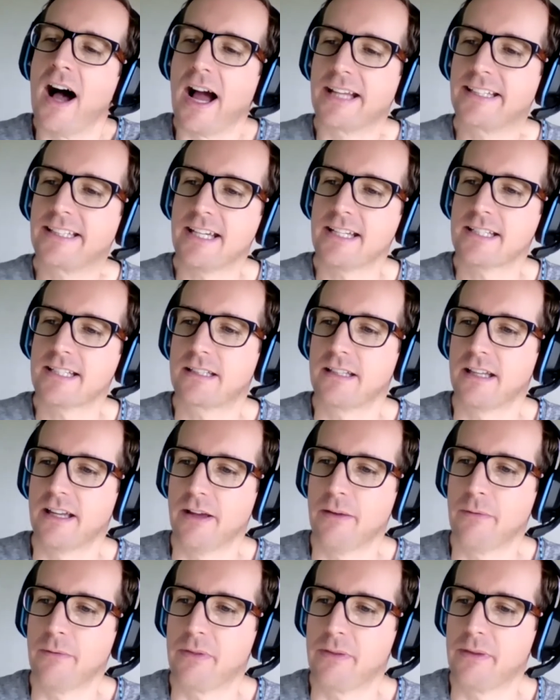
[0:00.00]
I guess,
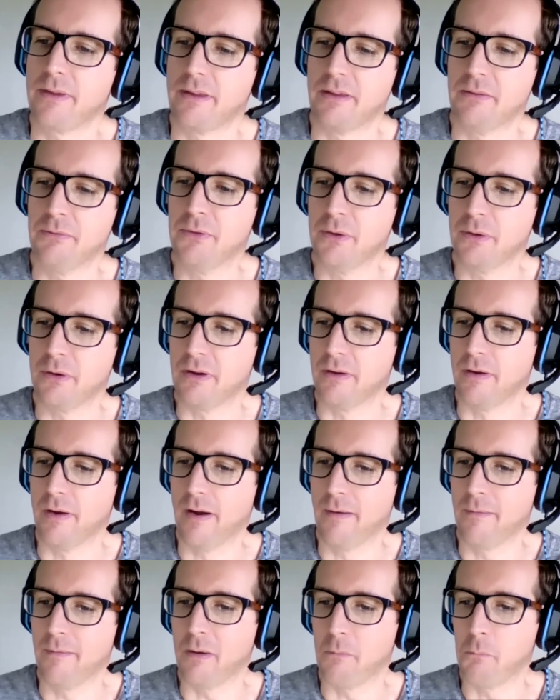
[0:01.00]

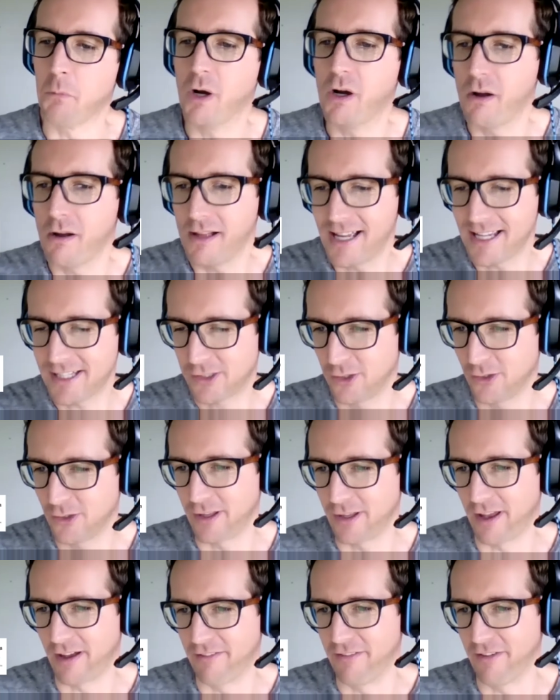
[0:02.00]
I'll ask you
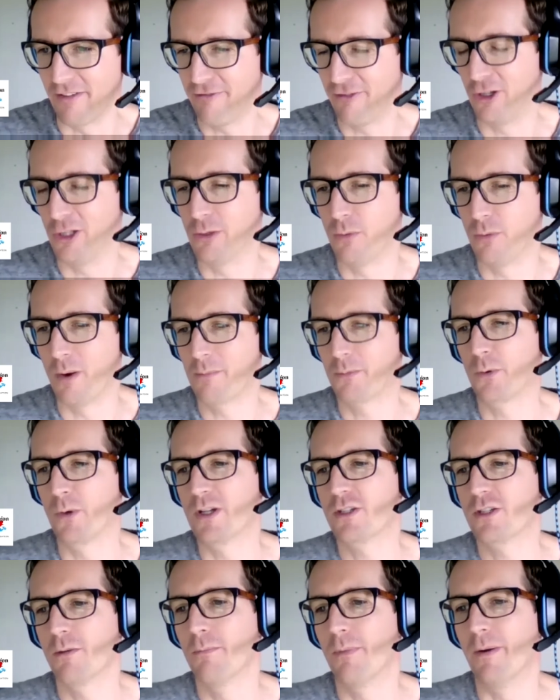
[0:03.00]
a follow-up
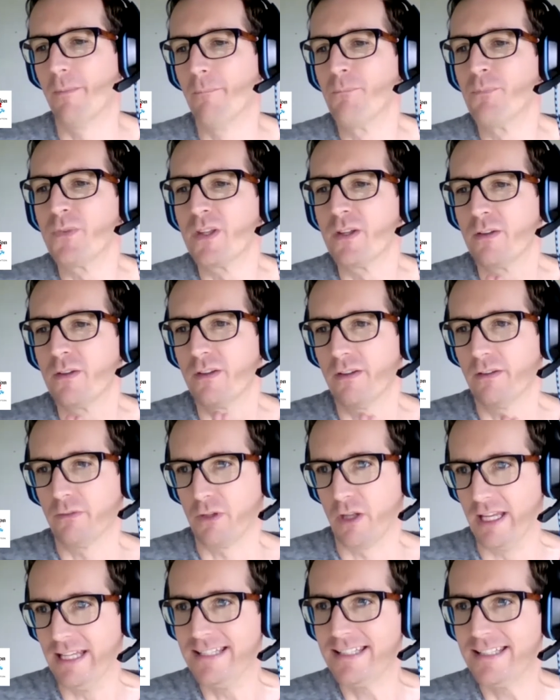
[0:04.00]
question, but
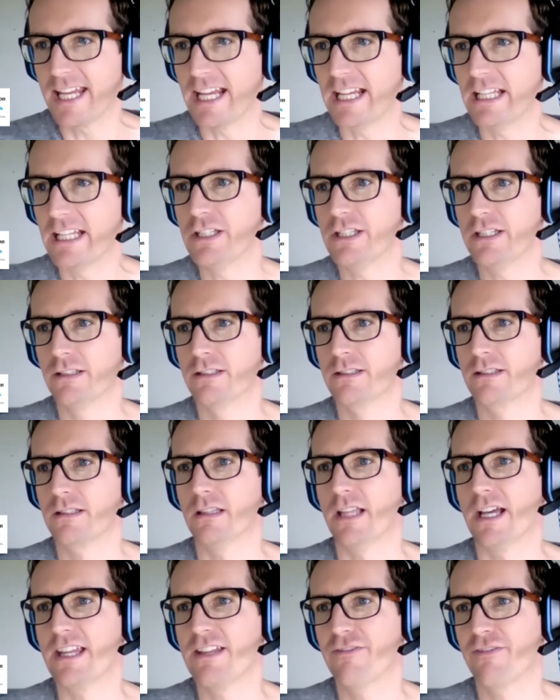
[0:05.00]
in 10 years,
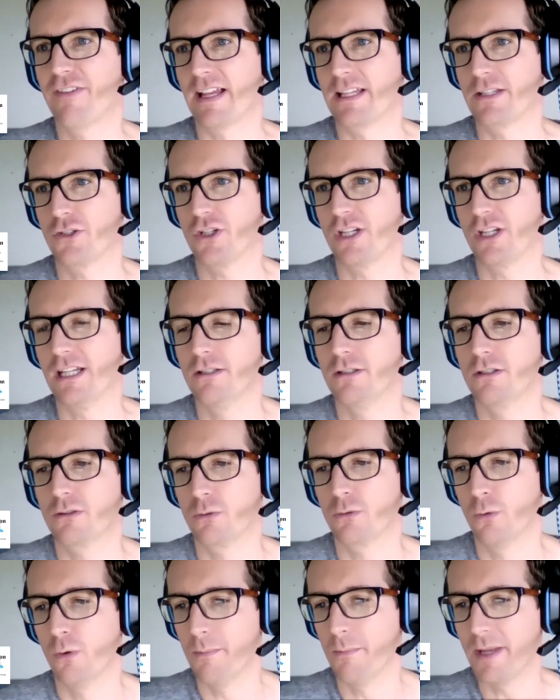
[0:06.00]
life has changed
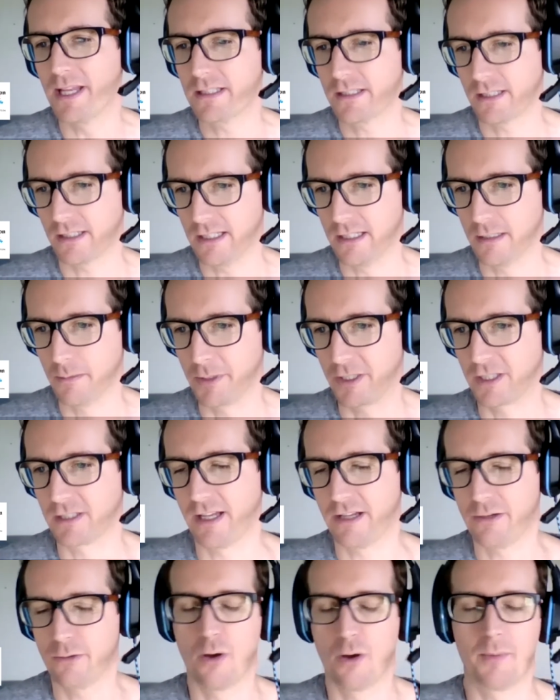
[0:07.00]
so immensely here, because
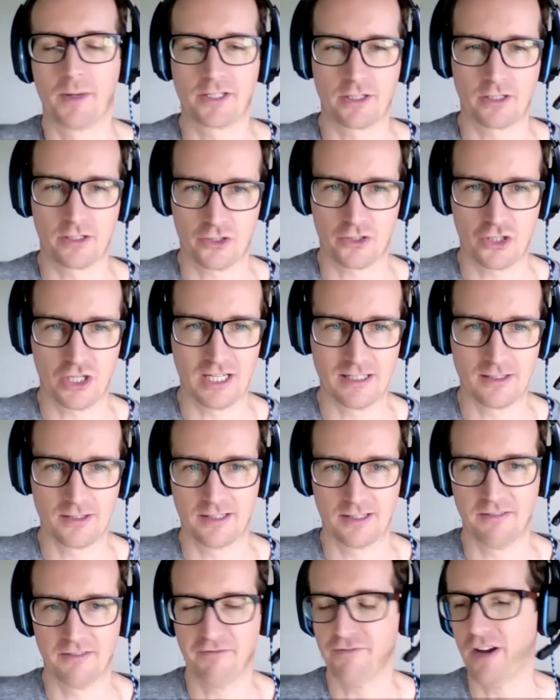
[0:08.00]
I know how much it's
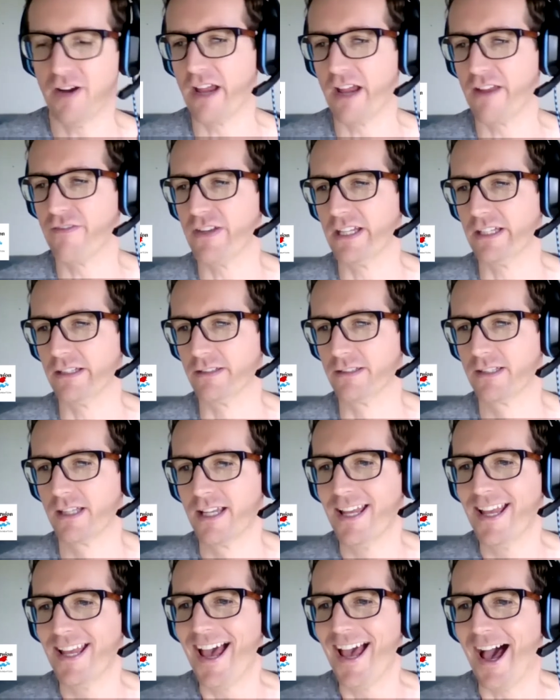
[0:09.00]
changed in 5 years.
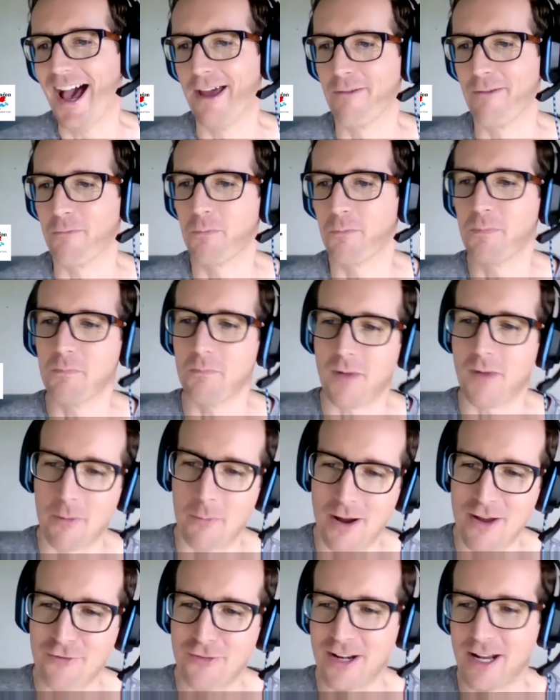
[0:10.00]
And my
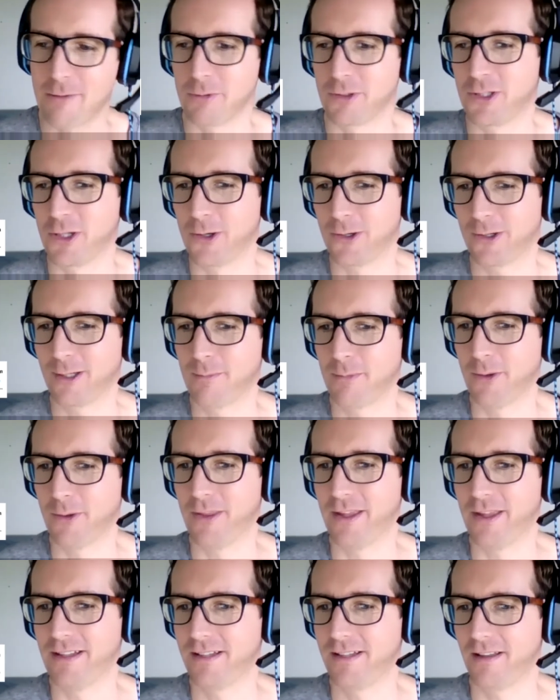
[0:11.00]
wife and I were talking about
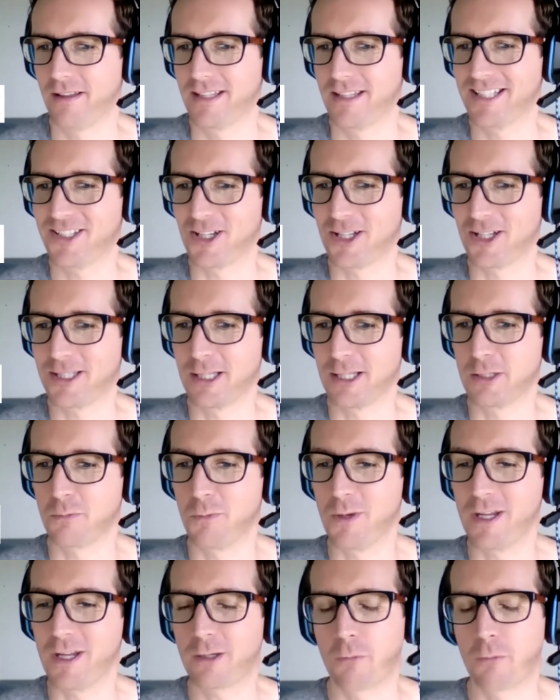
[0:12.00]
this just this
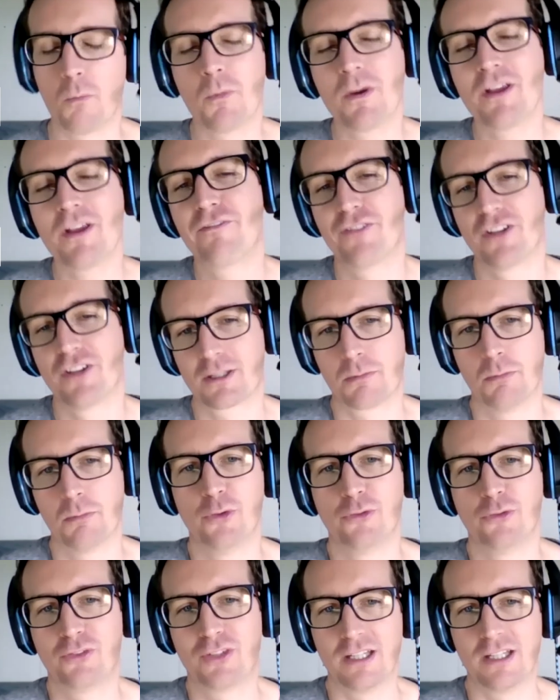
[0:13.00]
week. When we first
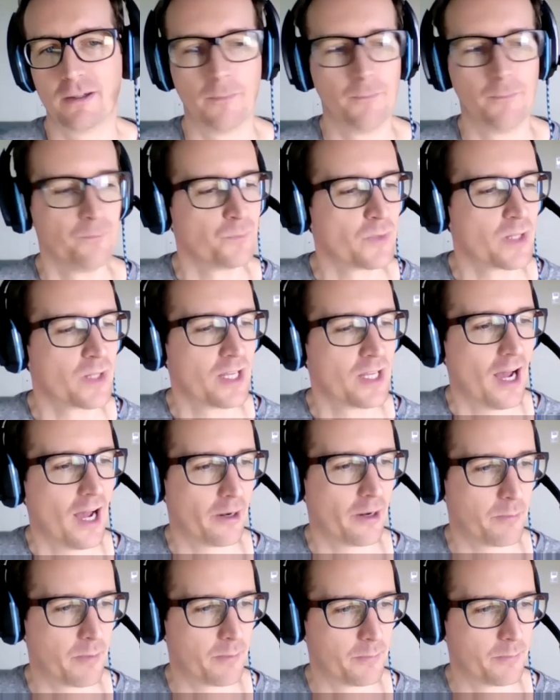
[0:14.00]
moved here,
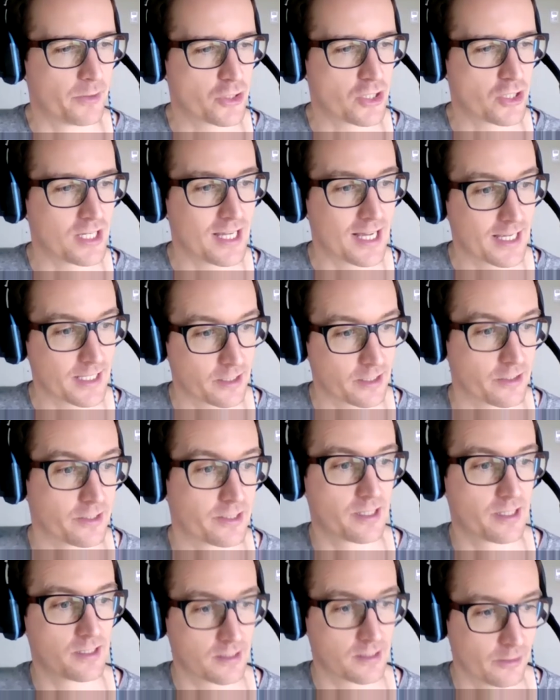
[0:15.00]
I remember she asked her
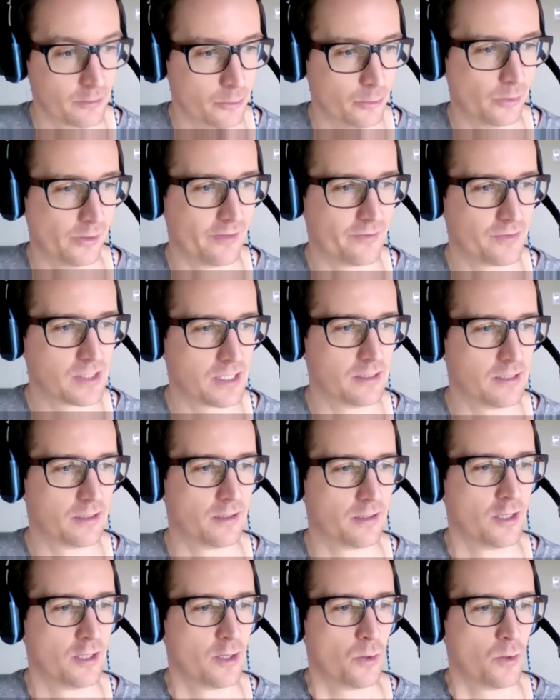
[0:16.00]
sister who lived
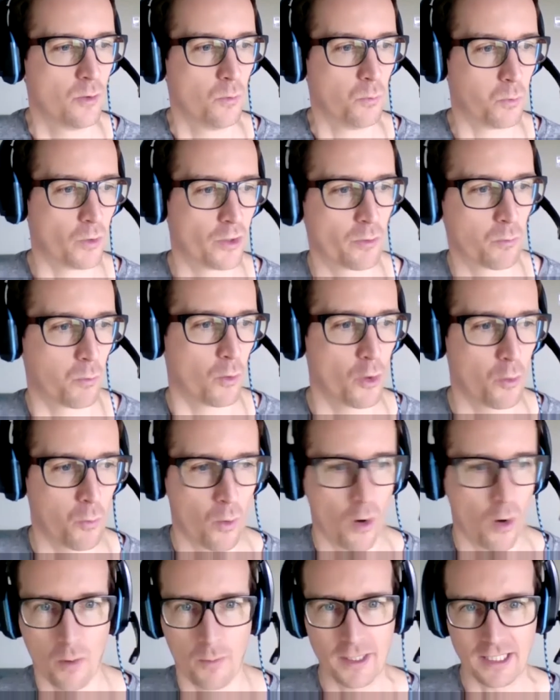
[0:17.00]
here, what
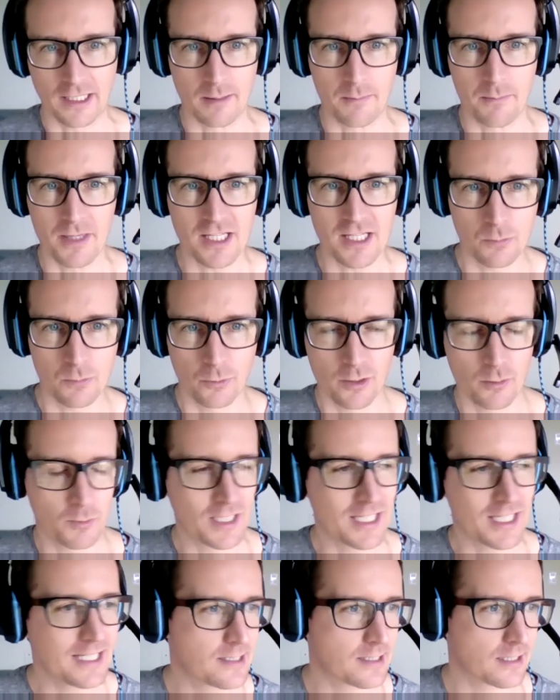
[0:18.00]
are we going to miss? What do
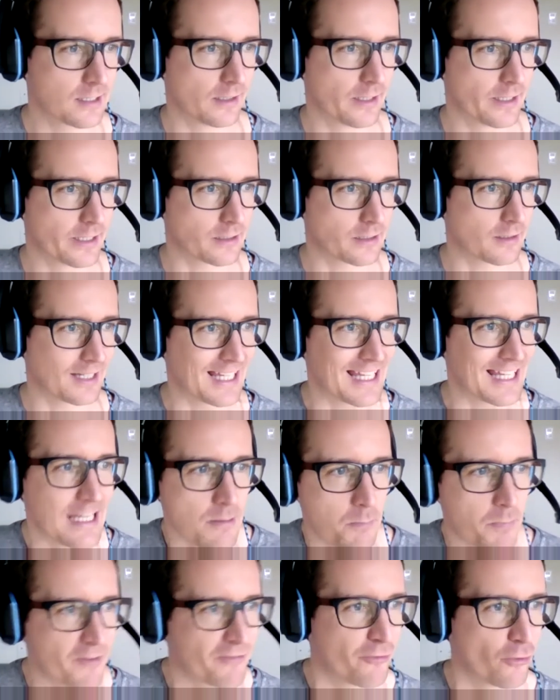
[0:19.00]
we need to
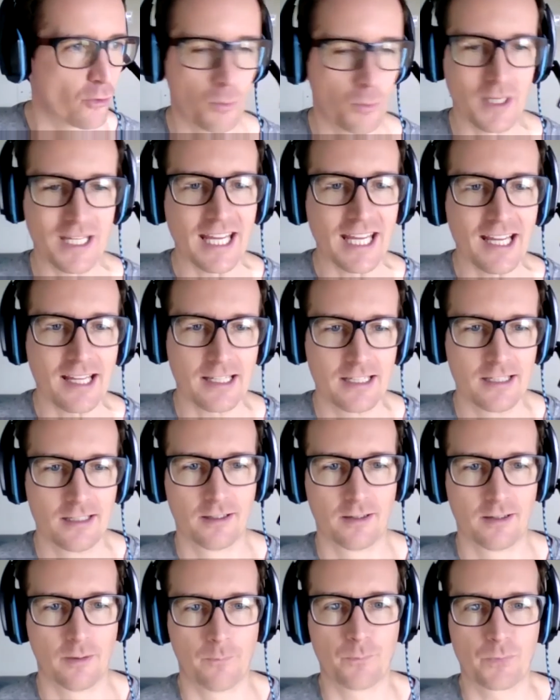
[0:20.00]
eat before we get
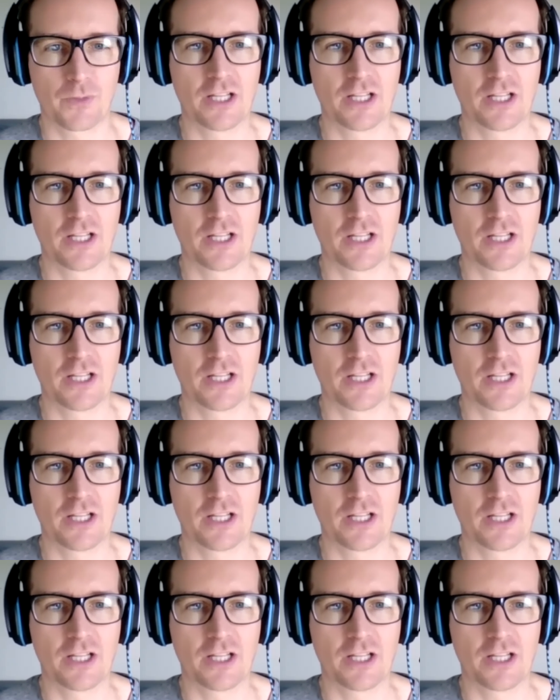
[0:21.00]
here?